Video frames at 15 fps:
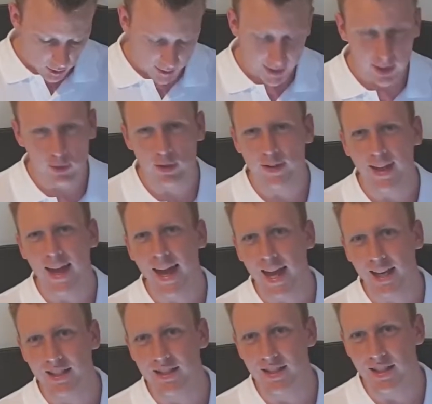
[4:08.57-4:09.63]
I get rid of that
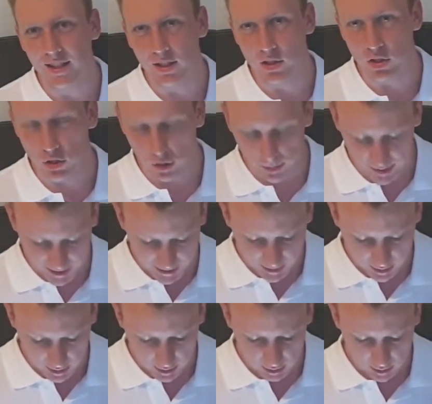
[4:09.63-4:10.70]
x in the denominator.
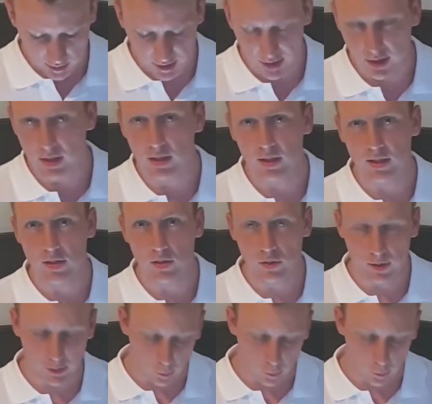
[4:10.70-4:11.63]
Alright, it's not really